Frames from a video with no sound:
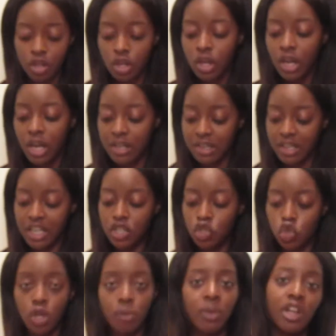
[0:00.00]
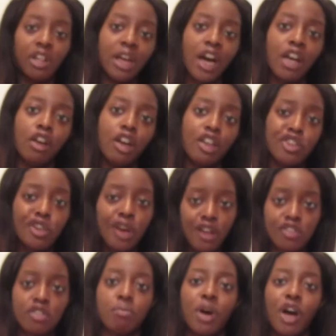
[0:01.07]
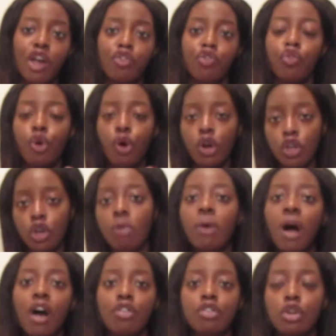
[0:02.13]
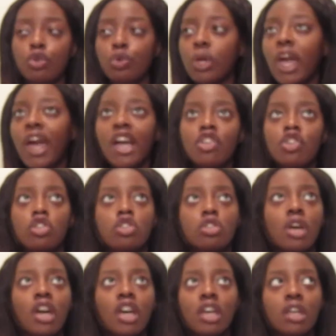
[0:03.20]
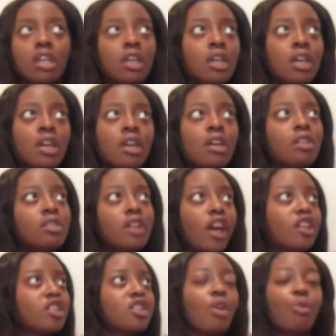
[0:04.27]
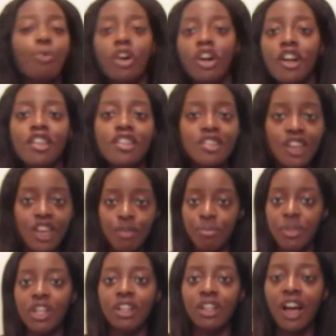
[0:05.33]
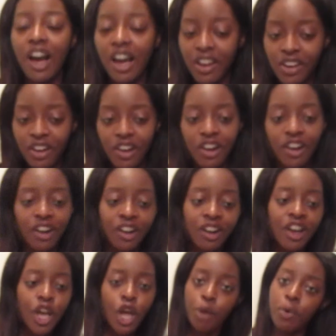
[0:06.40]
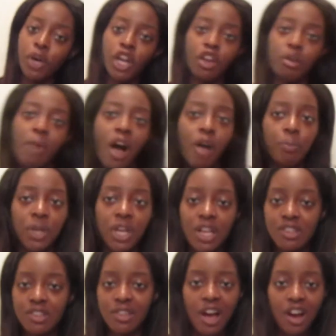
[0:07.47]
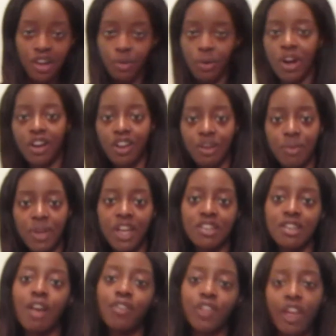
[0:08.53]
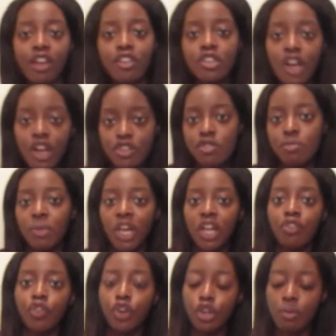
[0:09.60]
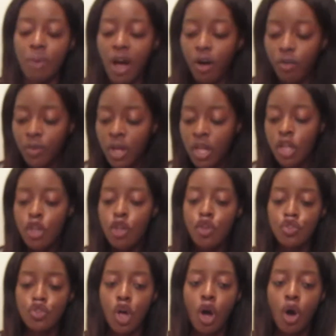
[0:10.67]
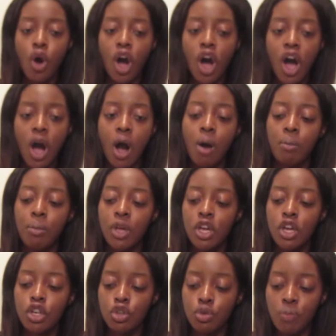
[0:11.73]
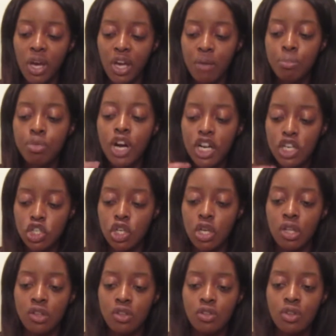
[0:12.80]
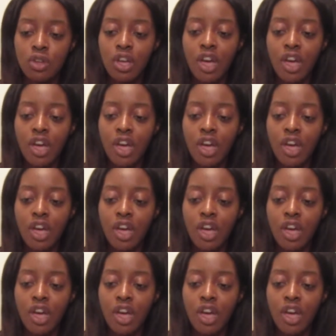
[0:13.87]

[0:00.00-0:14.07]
Because each Inman Aligner is customized for your mouth. So you can't just like take someone's Inman Aligner and put it in your mouth, because it's not going to work. Because everything is custom made for your mouth. So you make impressions.